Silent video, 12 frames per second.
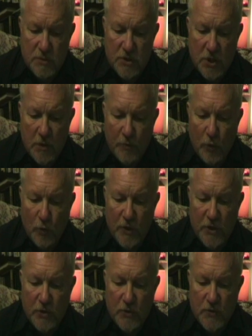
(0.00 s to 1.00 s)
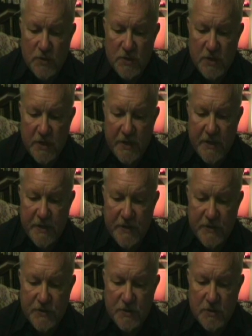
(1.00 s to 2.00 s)
term that we use
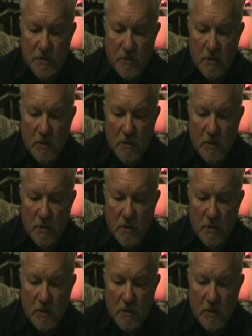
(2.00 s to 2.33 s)
is